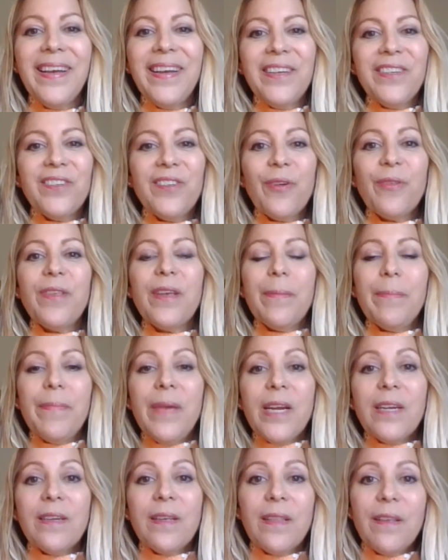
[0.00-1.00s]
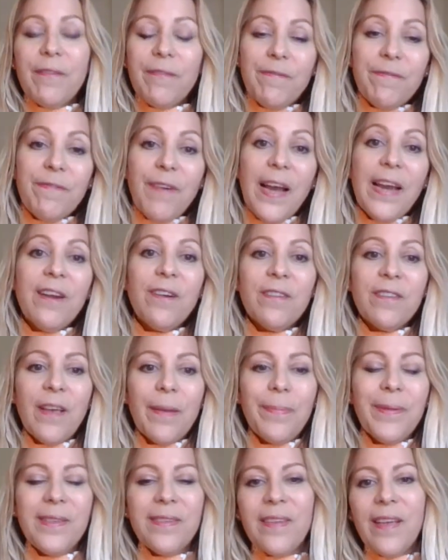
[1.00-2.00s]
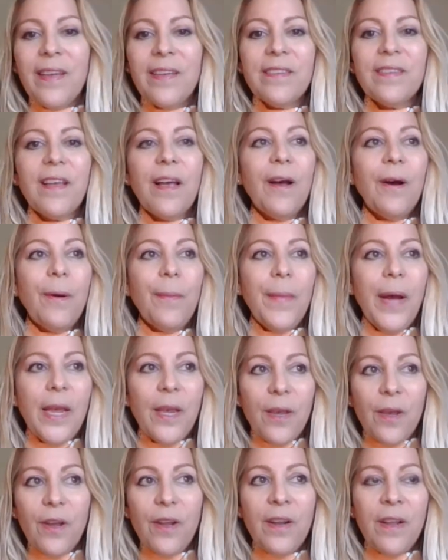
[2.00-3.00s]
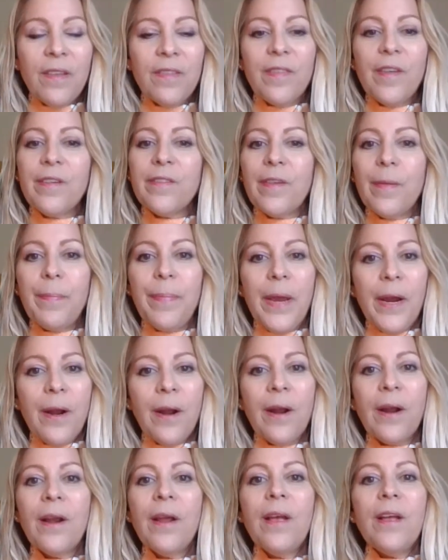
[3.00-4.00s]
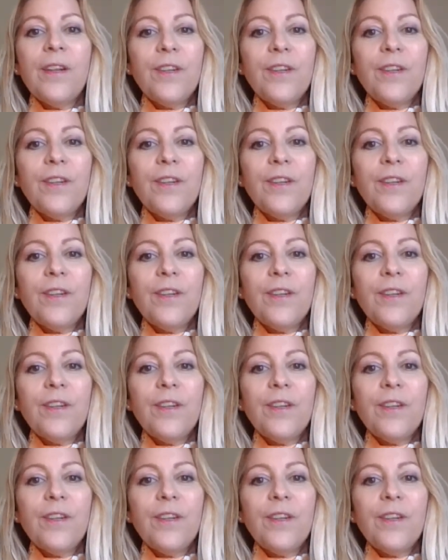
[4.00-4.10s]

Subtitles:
So the amygdala fires up and says, oh my goodness, there's a bear,